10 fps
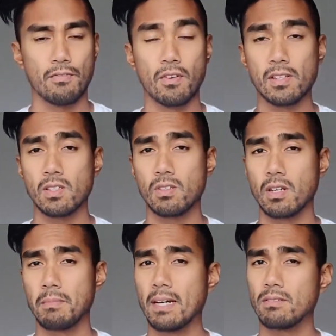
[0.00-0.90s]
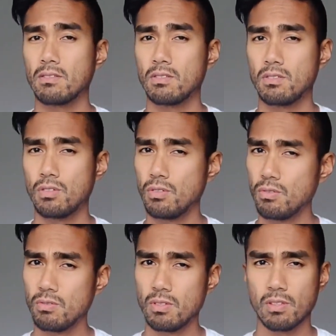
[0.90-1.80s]
For us, it took about
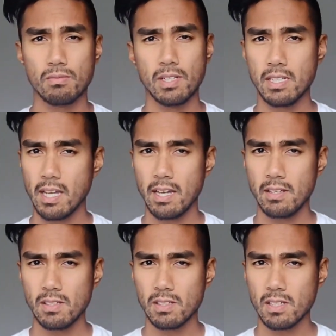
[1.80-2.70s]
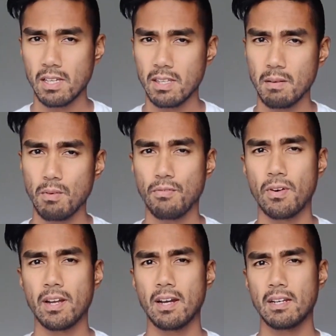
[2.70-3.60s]
2 to 3 days, I think,
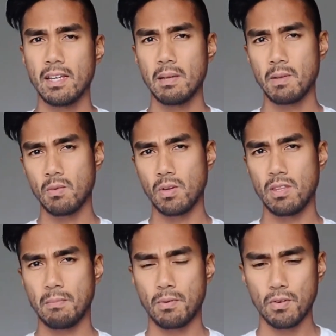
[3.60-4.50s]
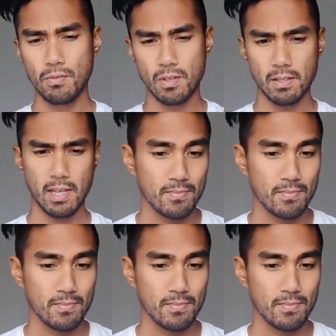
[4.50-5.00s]
before I got an email with the approval.